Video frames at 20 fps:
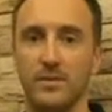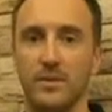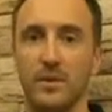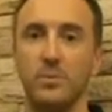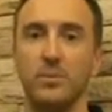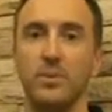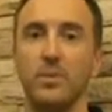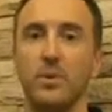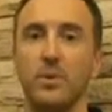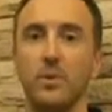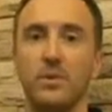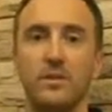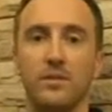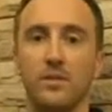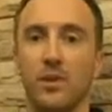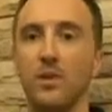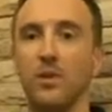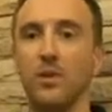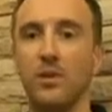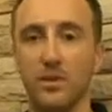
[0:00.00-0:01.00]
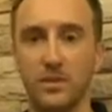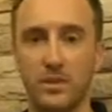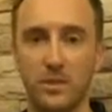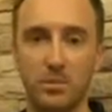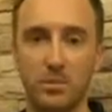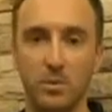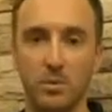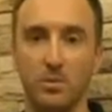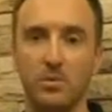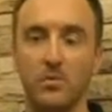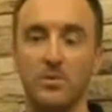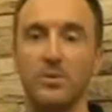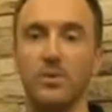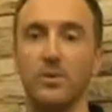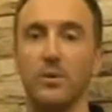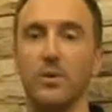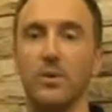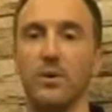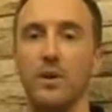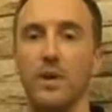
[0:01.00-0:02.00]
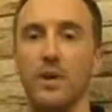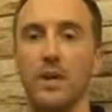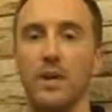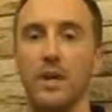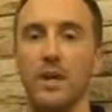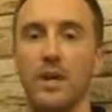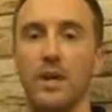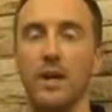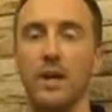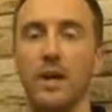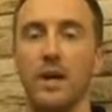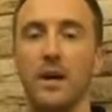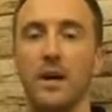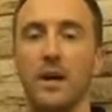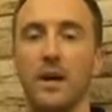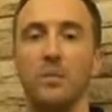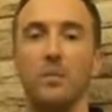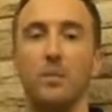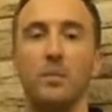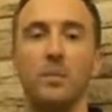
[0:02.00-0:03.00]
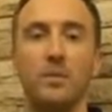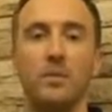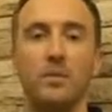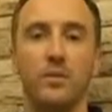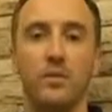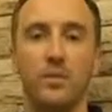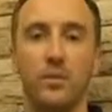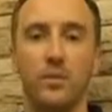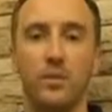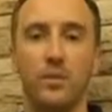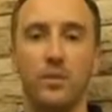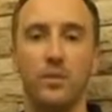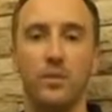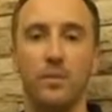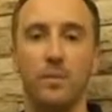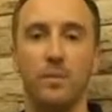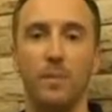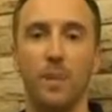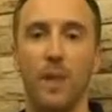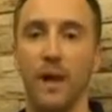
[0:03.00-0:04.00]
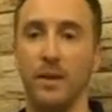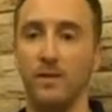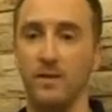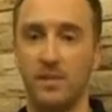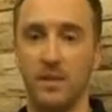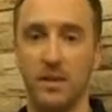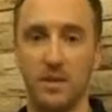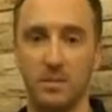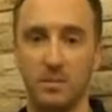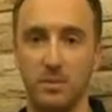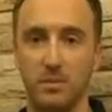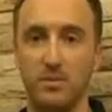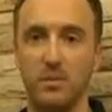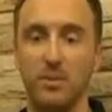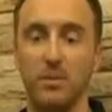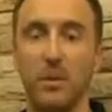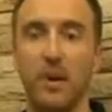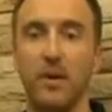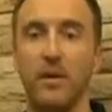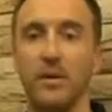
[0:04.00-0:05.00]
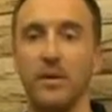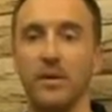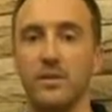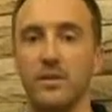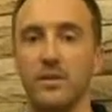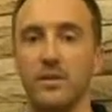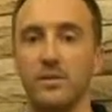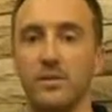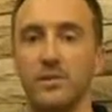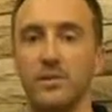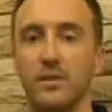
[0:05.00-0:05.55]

Taboo. It's no longer taboo for a woman to have sex before marriage.